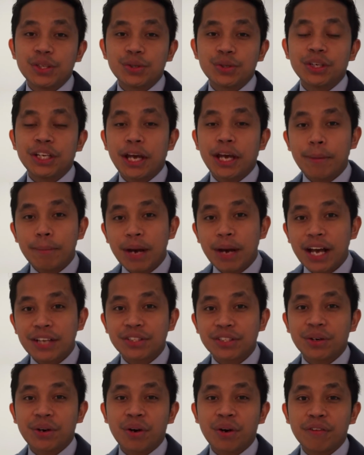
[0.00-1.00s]
to the
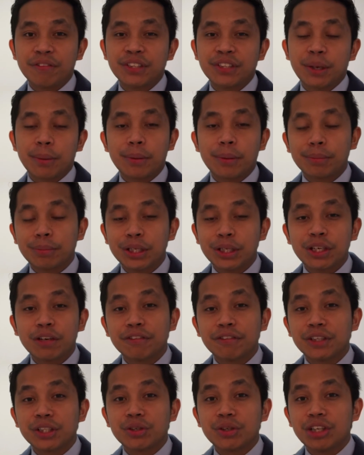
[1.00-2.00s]
ambassador of the Republic
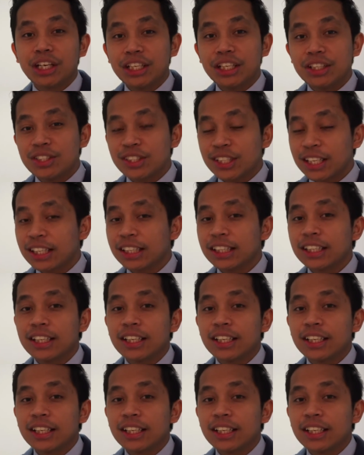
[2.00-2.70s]
of Indonesia